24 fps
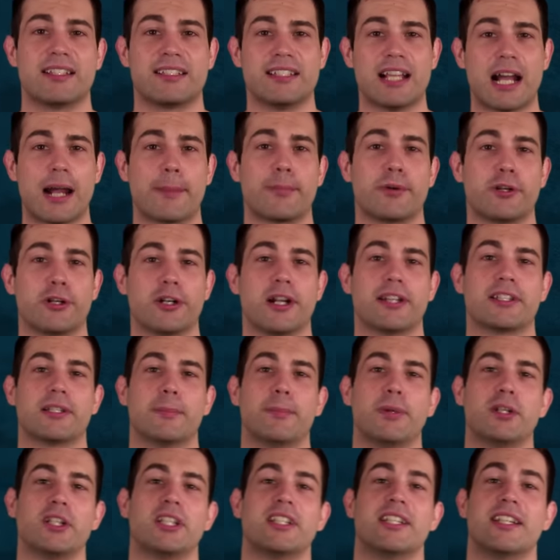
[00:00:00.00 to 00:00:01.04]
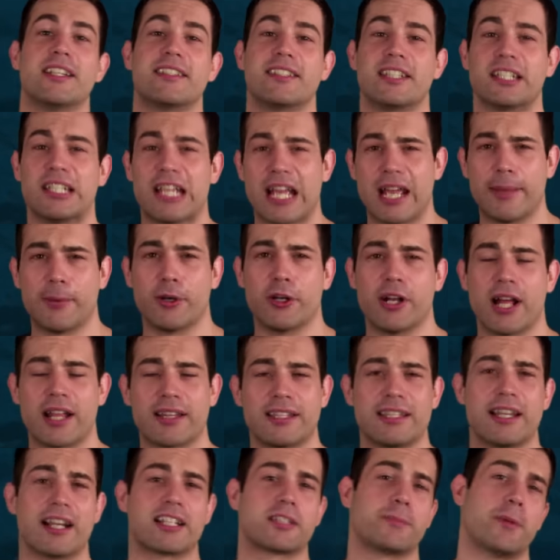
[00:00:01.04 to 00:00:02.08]
it's the operator, not the bullet. It's the gamer,
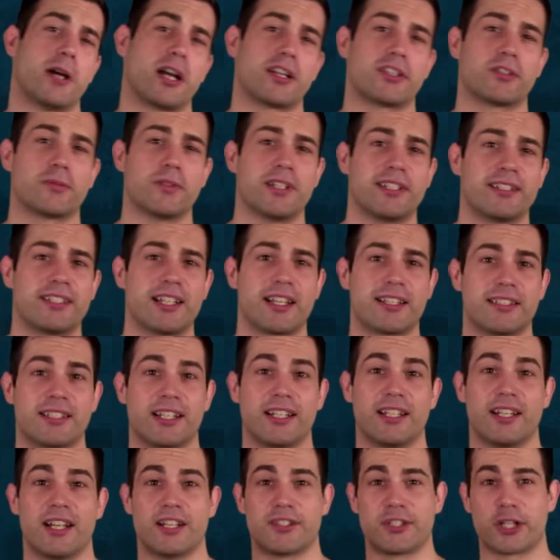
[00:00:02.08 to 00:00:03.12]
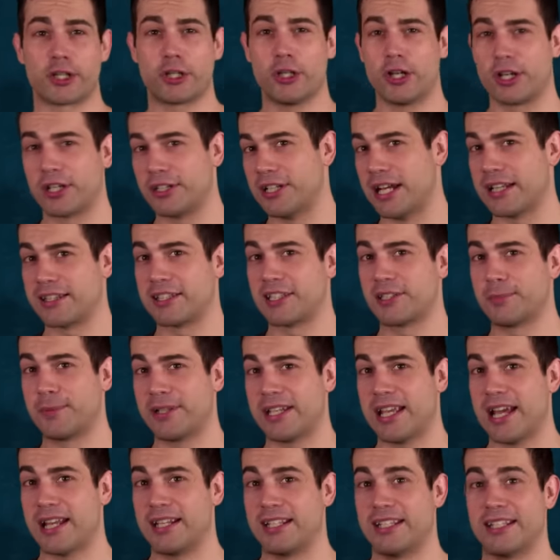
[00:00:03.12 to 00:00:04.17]
not the Xbox 360. It's the cook, not the
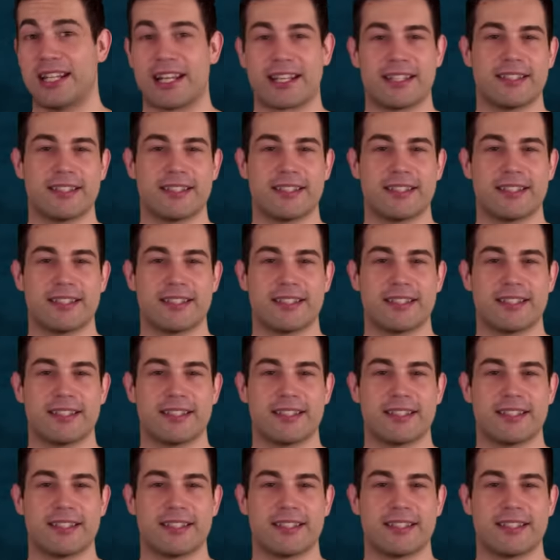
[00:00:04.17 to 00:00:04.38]
spaghetti. And